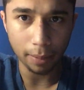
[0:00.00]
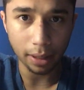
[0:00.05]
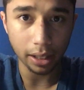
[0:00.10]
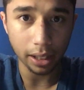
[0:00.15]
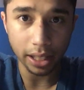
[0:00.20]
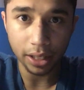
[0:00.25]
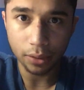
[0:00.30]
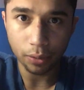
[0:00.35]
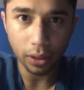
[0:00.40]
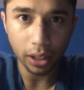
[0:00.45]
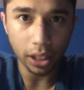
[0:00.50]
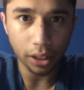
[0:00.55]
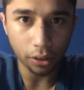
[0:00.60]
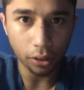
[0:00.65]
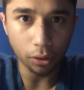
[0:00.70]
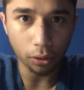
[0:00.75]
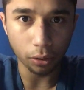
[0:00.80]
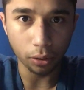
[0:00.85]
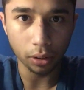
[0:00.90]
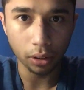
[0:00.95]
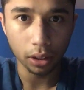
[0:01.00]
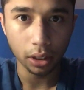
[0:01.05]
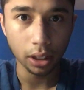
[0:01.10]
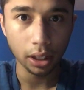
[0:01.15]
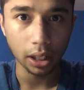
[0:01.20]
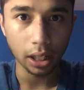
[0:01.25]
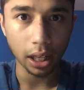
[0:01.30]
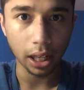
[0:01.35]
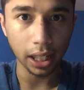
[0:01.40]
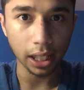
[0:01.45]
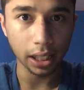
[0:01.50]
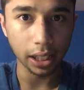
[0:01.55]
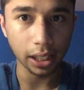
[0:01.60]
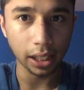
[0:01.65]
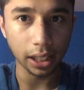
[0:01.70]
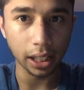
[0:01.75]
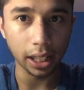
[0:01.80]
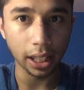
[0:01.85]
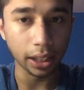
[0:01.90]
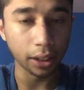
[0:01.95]
it's what I do.
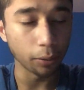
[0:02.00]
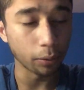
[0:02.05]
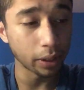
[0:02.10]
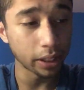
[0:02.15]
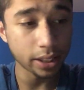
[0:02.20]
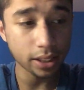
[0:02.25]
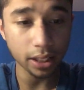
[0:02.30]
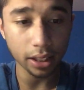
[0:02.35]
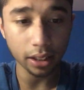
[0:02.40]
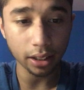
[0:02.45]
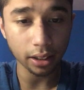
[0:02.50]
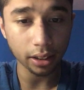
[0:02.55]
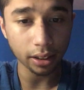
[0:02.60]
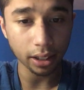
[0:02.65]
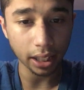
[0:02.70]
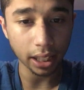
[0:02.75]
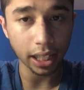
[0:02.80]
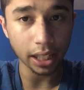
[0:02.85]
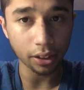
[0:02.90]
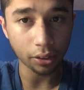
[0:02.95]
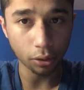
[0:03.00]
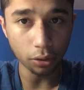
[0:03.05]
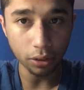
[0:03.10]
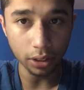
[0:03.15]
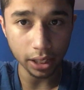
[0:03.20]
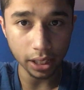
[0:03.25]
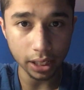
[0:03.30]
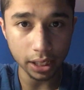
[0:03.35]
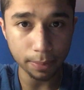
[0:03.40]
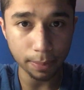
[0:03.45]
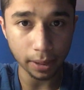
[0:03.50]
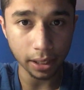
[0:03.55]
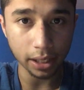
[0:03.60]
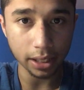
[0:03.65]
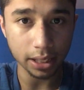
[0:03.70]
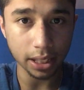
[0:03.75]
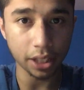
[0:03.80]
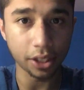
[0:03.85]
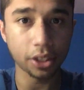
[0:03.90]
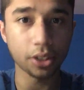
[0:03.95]
And the reason that I do this,
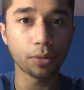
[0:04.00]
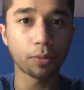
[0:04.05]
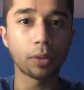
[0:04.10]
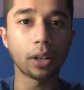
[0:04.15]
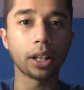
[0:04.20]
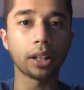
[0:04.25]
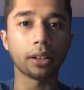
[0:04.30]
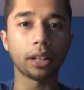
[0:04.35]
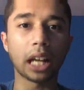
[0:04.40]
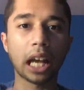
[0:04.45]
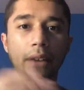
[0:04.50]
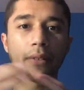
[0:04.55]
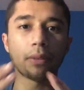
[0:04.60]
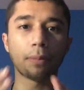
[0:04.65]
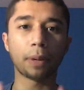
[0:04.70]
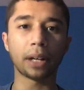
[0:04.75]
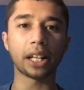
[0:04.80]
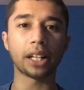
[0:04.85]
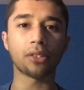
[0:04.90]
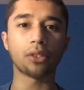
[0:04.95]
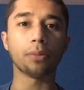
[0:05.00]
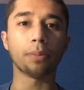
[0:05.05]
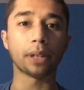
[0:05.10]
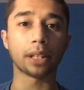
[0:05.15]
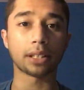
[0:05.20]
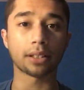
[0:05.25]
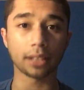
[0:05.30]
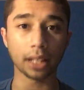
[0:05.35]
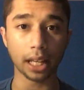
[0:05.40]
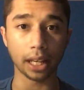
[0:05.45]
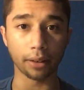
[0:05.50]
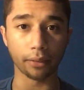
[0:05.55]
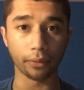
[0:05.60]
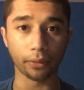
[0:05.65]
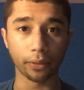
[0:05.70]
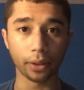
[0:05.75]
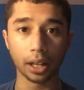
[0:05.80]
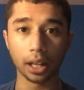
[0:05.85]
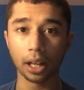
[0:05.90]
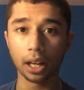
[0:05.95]
because I just want everybody to be
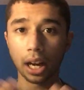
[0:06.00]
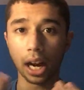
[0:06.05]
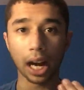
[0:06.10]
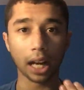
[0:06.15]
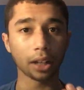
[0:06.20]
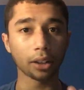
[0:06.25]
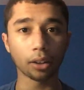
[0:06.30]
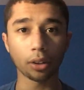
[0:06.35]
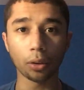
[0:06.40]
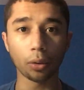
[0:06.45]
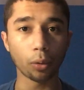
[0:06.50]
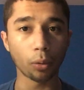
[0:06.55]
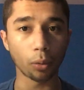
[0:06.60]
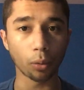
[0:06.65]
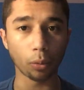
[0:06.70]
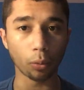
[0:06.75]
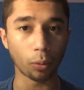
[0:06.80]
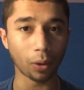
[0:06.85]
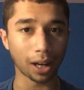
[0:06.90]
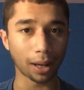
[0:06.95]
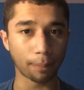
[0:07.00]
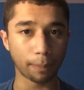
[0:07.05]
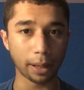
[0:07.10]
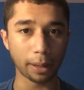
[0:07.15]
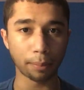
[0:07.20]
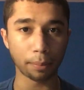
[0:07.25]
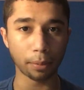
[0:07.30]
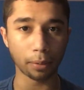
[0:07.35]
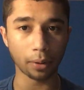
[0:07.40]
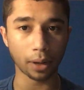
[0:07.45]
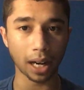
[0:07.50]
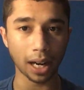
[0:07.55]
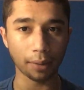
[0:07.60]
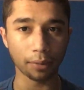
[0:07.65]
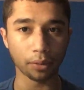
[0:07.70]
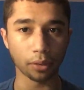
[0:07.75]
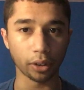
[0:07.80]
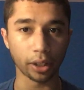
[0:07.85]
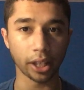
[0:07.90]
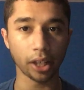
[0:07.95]
safe. I don't know why people have
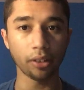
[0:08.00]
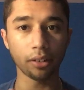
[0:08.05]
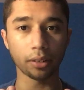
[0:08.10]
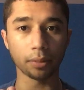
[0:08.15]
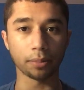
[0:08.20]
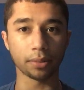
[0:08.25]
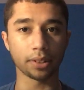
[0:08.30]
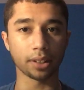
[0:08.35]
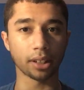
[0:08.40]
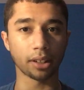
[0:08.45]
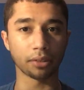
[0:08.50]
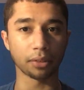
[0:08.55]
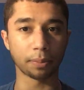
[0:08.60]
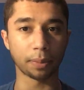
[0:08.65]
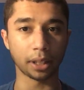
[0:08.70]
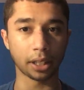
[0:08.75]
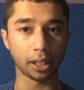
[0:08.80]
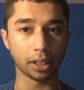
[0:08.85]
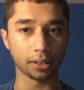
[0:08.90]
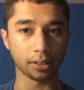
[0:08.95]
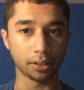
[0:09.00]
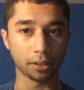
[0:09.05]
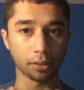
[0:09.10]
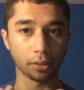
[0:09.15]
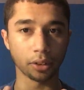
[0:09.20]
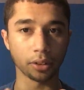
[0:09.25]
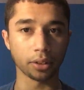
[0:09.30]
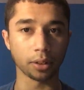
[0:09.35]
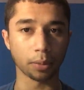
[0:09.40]
to kill themselves because they're